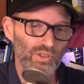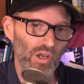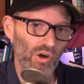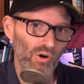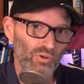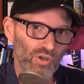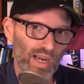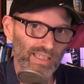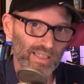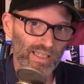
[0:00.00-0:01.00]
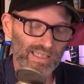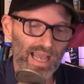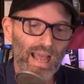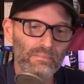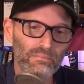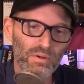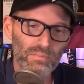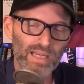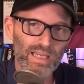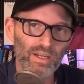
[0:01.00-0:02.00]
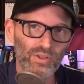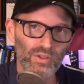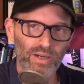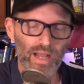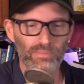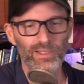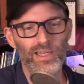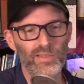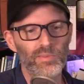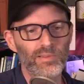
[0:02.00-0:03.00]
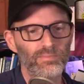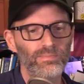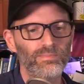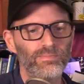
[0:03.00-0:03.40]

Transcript: So triangulate that, we might get a third Apple announcement